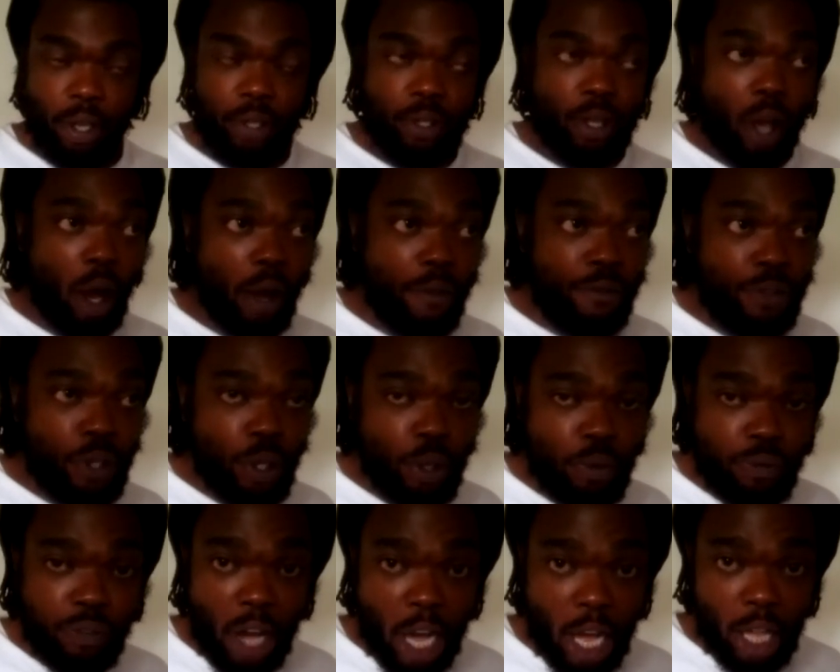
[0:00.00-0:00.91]
So if
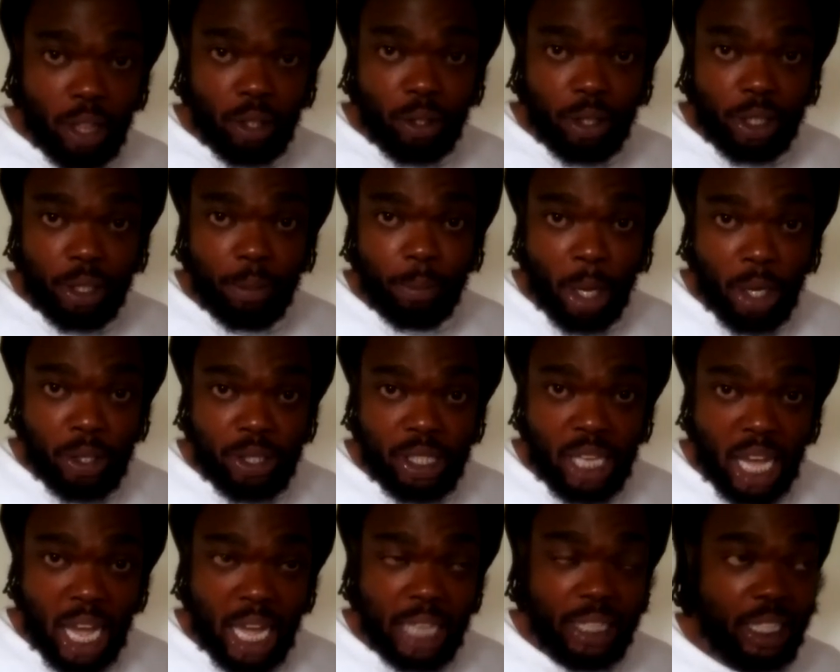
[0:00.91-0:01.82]
you following the
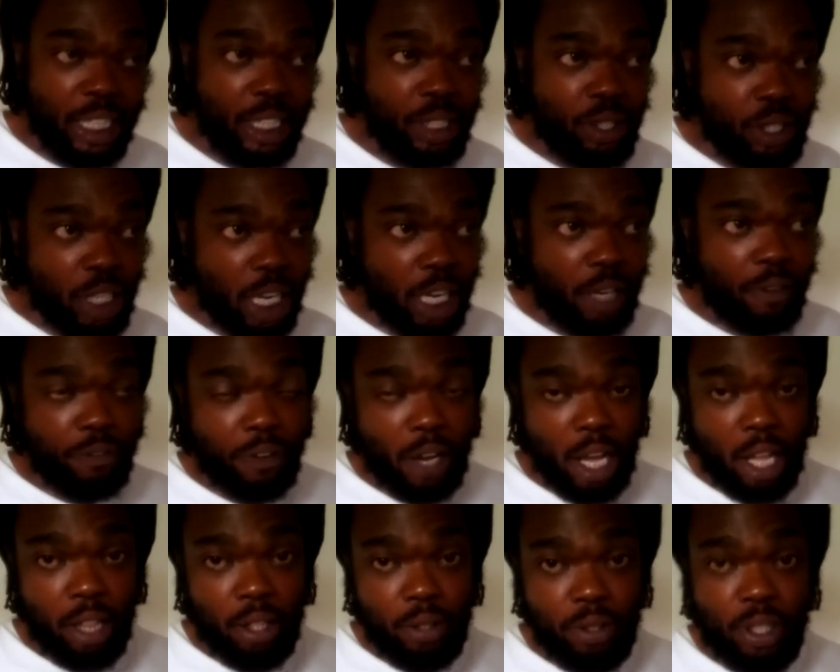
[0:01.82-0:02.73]
Most High and then trying to
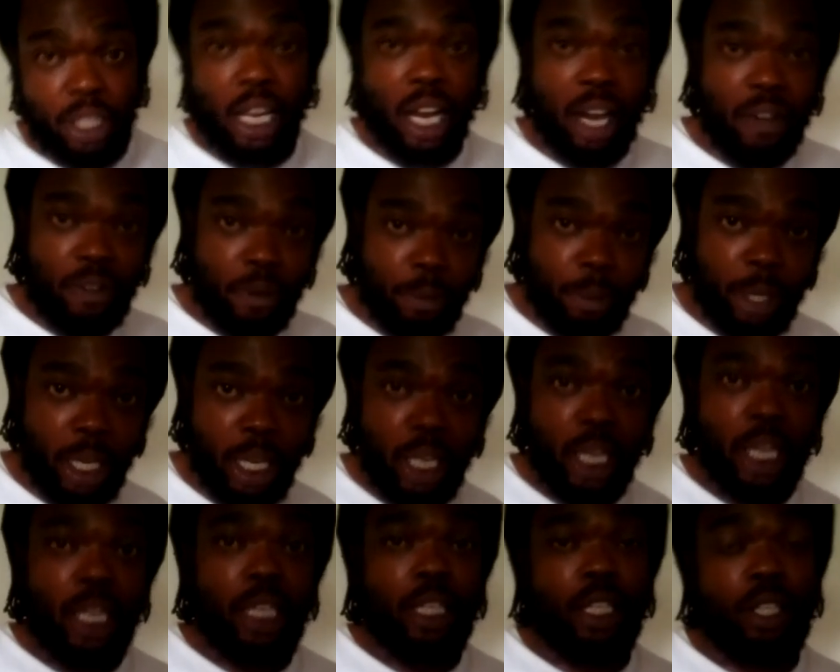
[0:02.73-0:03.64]
follow the
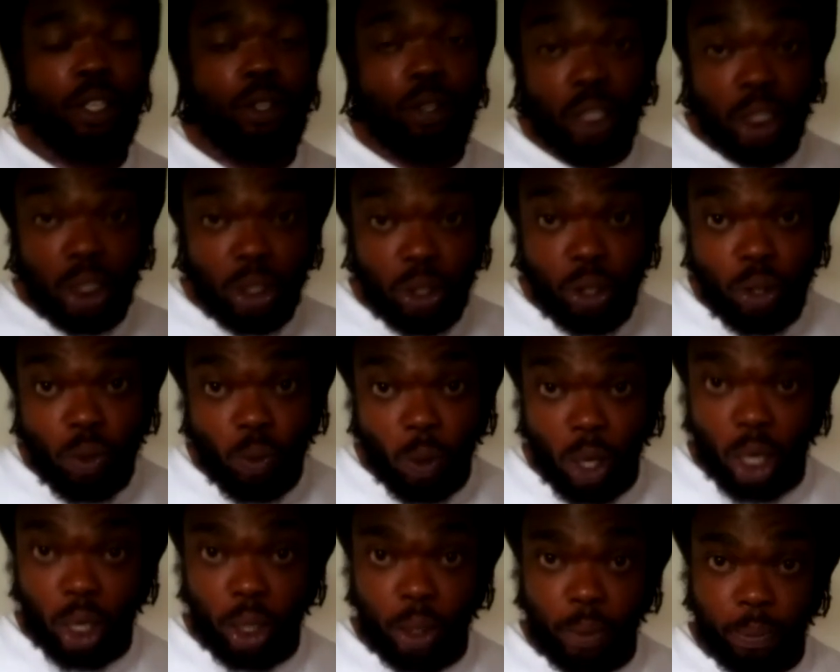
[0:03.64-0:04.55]
government, then you a
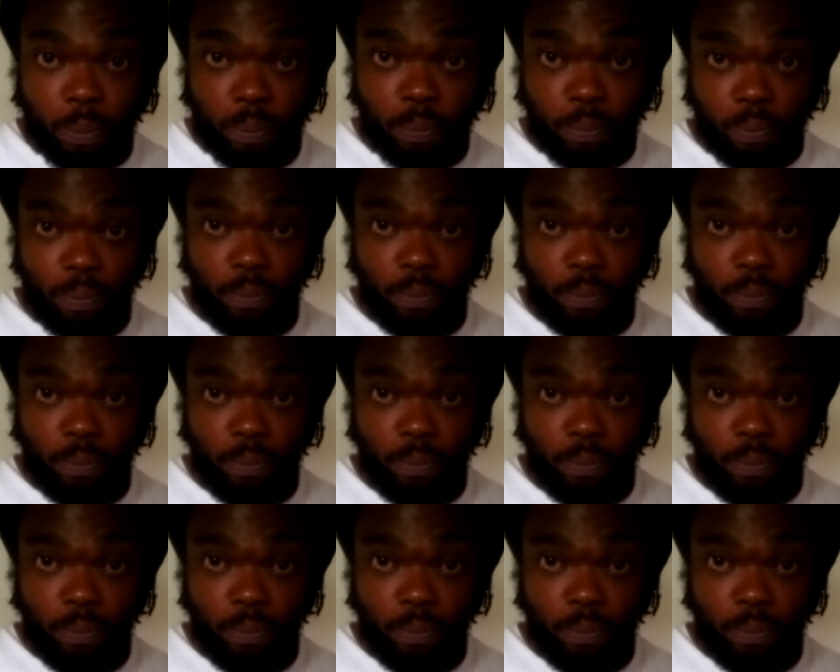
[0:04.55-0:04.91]
lukewarm.